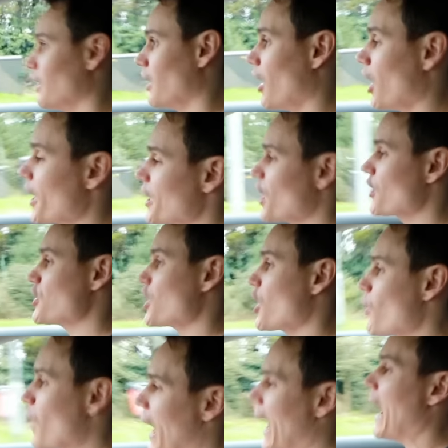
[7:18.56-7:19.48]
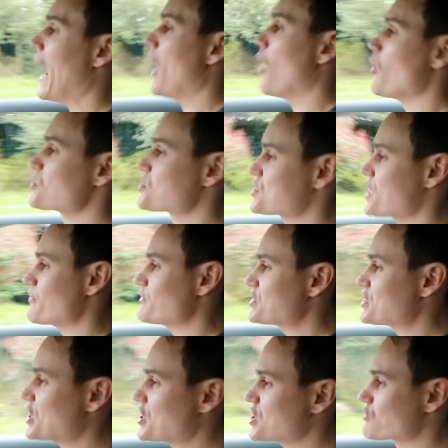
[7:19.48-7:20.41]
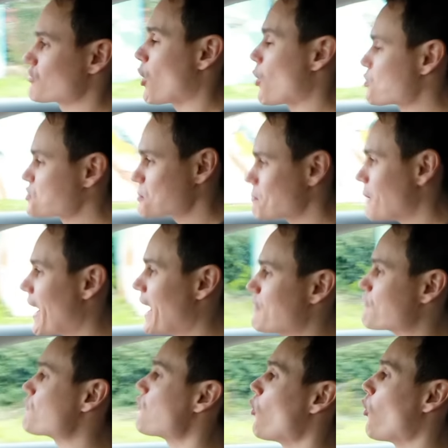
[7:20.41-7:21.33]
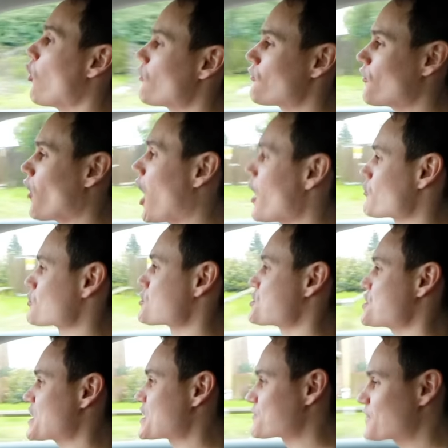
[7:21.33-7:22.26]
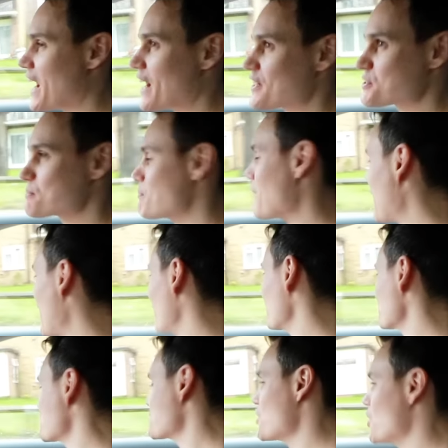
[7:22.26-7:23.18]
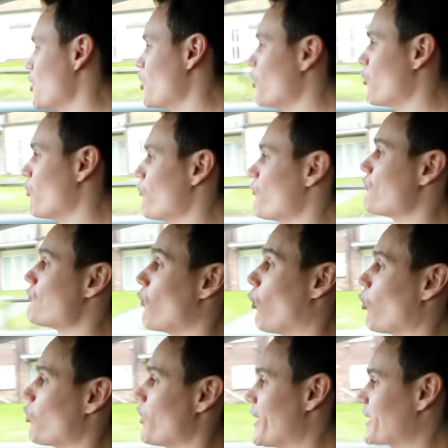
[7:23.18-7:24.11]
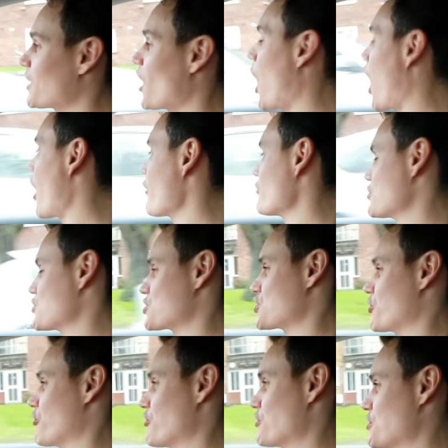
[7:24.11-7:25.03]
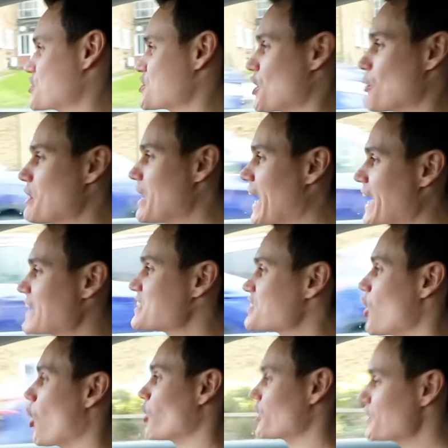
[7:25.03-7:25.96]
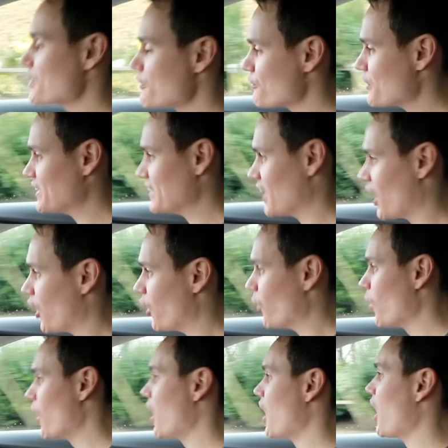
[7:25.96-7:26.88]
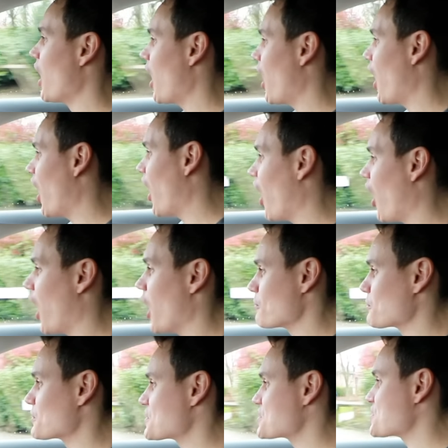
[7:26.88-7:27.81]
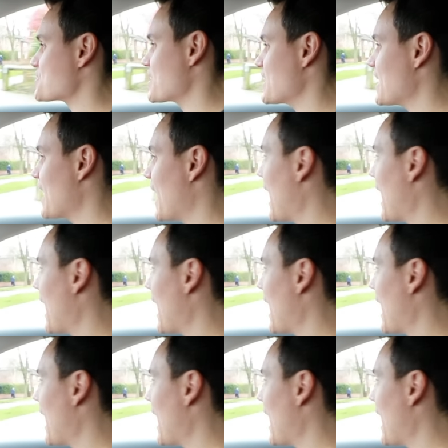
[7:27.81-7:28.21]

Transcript: I don't know how 17-year-olds are paying £4,000, £5,000, or £6,000 for their car insurance. So later on in the video, I'm gonna see